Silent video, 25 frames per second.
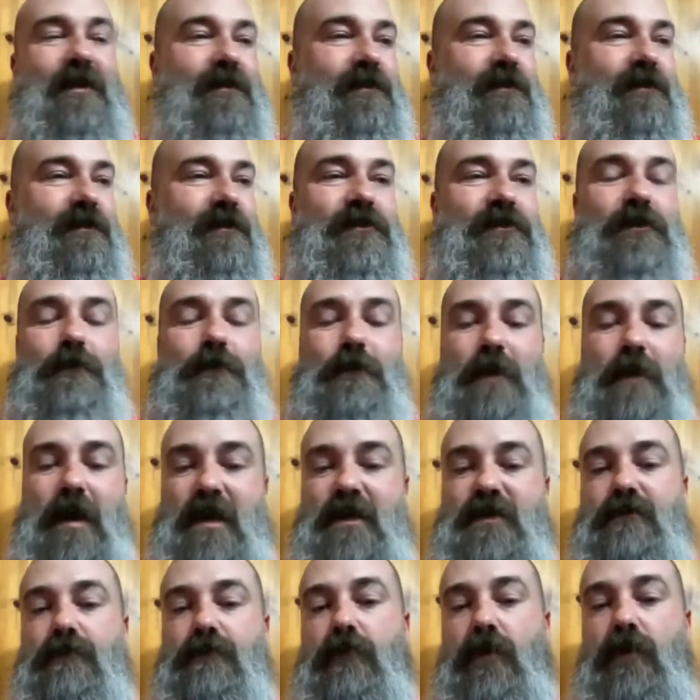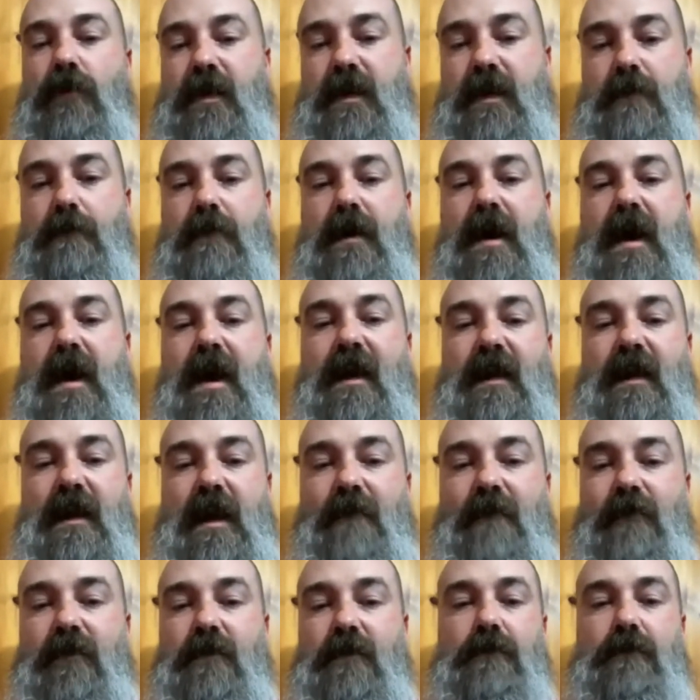could you imagine bringing him back and
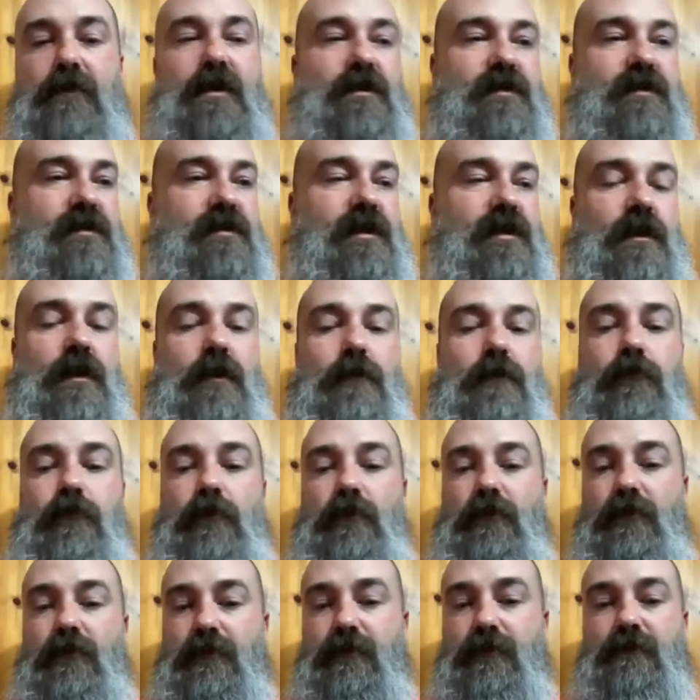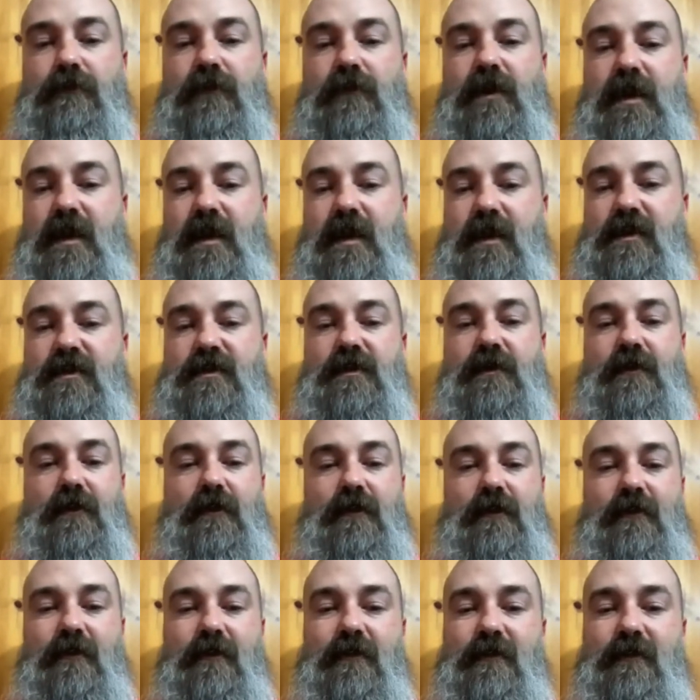having him be a setup with Hicks
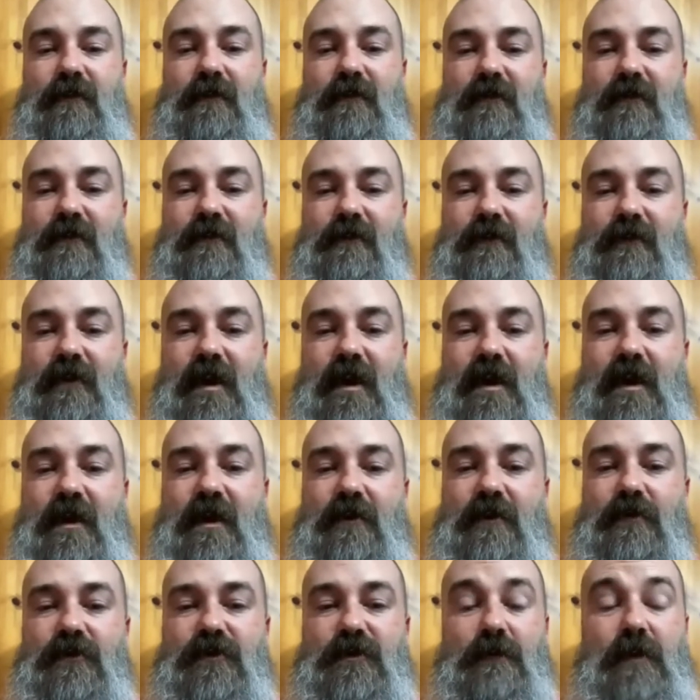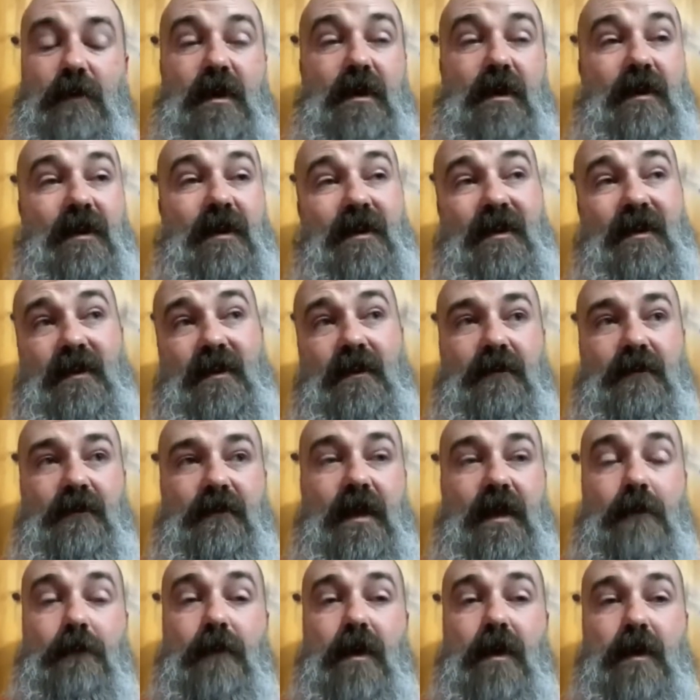and Gallegos? I mean,
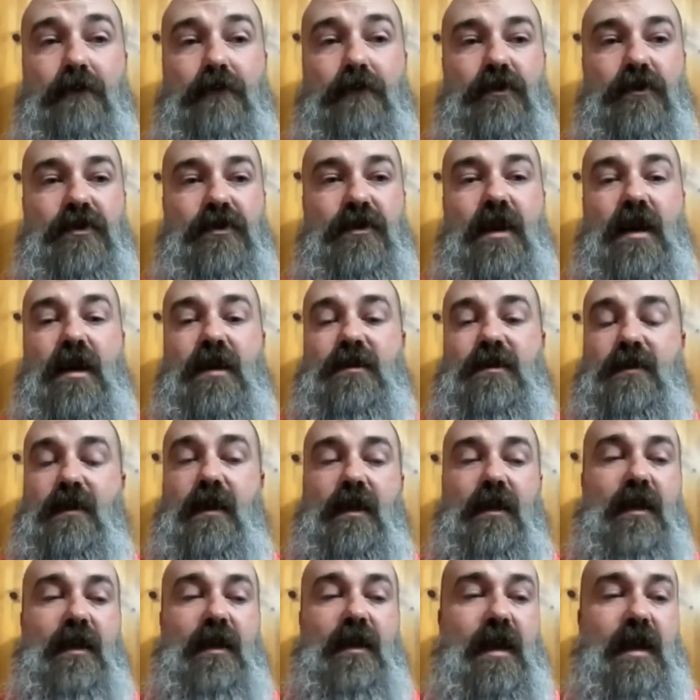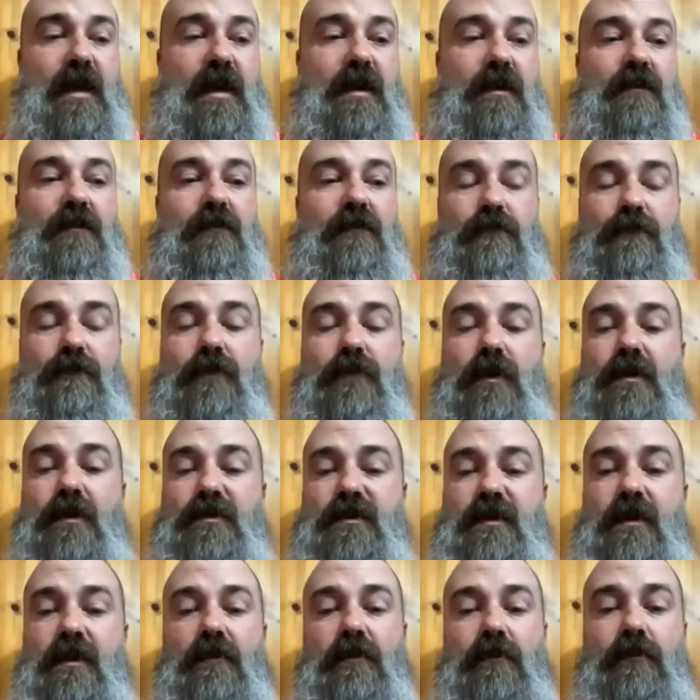that may push guys like Gant and Ponce
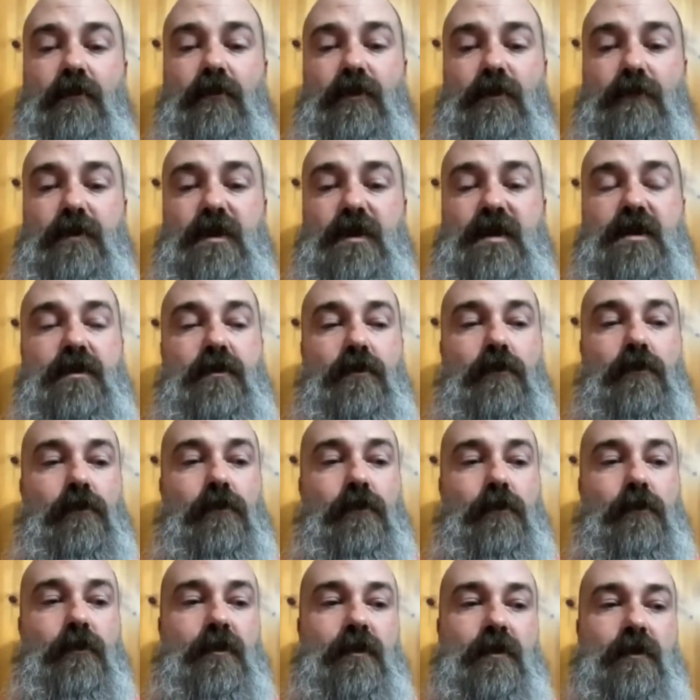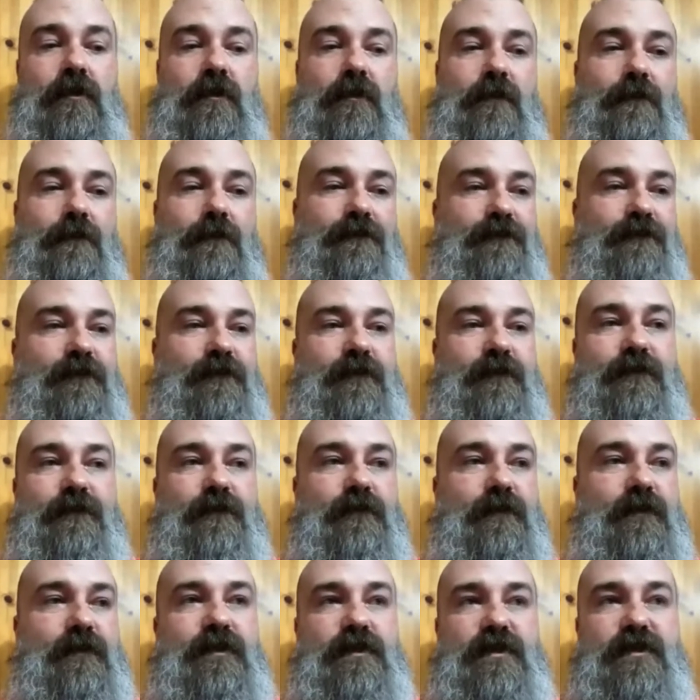de Leon to be your
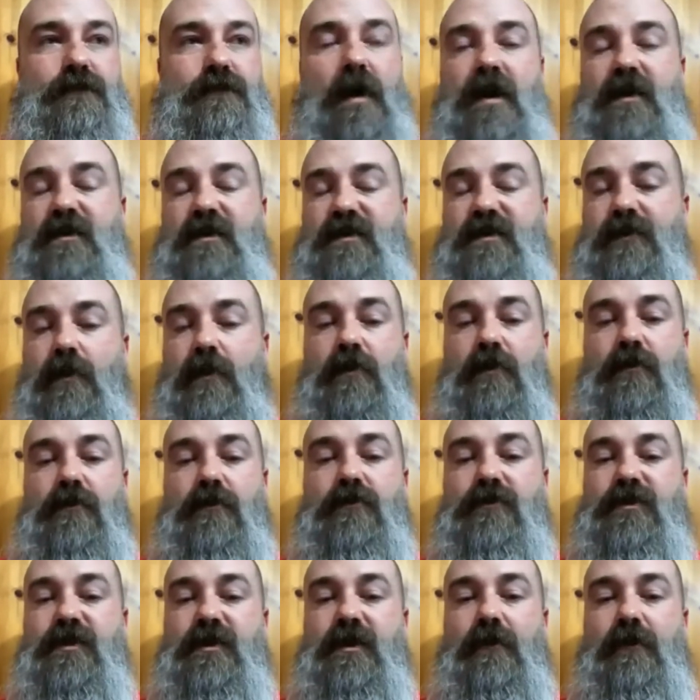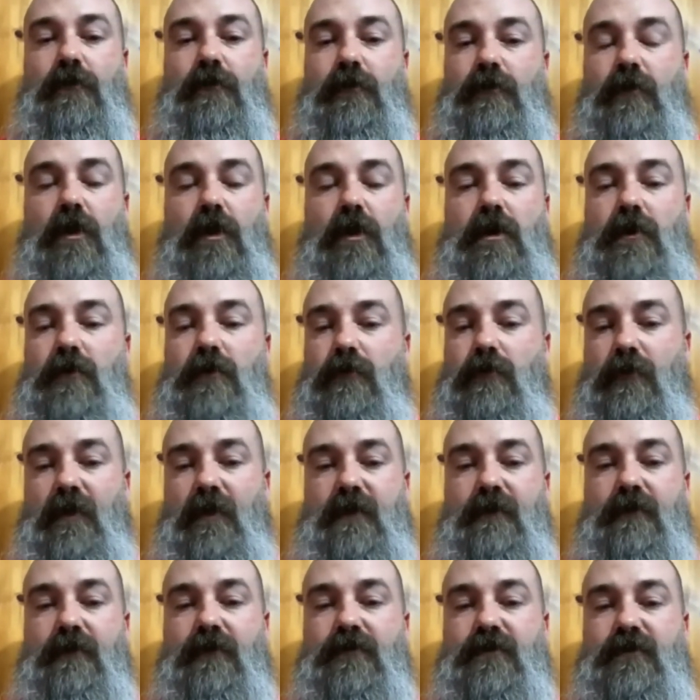spot starters or long
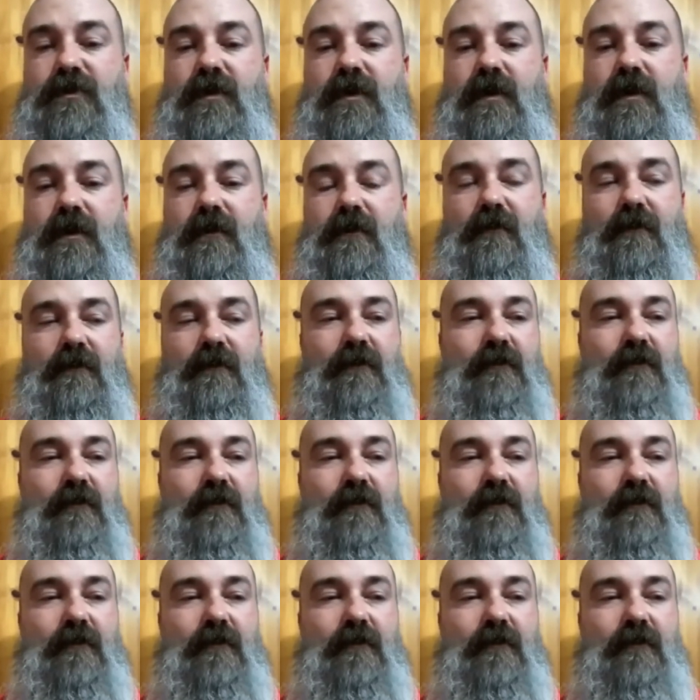relievers. And